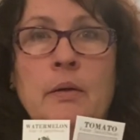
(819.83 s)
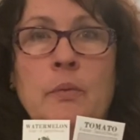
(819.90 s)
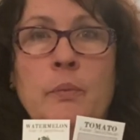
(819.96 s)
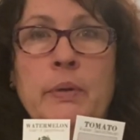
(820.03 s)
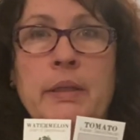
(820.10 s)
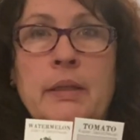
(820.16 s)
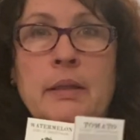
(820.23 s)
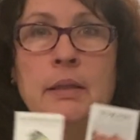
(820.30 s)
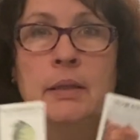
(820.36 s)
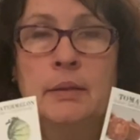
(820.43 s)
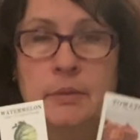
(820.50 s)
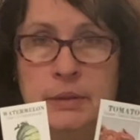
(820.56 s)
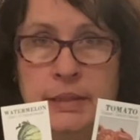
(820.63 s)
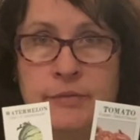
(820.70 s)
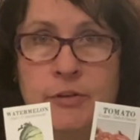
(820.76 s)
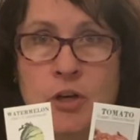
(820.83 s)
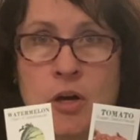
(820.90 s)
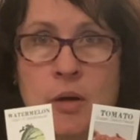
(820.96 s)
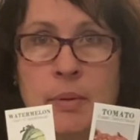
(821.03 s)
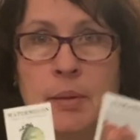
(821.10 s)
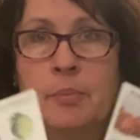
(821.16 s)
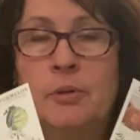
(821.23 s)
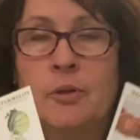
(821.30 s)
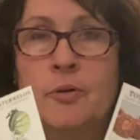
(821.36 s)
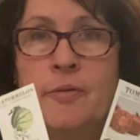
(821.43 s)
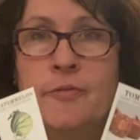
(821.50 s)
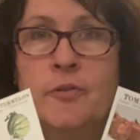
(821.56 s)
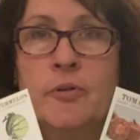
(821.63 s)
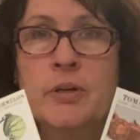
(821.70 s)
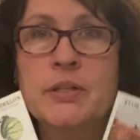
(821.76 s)
will leave a comment below,
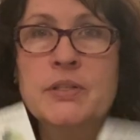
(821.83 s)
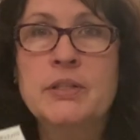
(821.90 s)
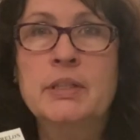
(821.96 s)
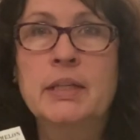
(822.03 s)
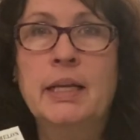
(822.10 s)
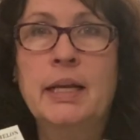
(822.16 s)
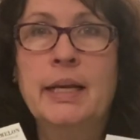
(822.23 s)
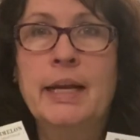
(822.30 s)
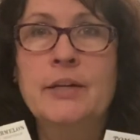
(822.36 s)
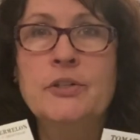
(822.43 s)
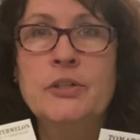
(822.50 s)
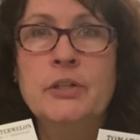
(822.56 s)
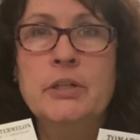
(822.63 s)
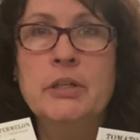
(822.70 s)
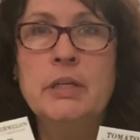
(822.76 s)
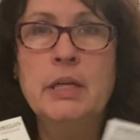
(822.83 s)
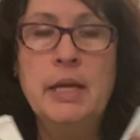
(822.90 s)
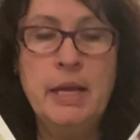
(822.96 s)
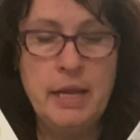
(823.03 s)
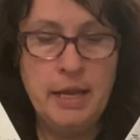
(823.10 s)
of course, to get entered,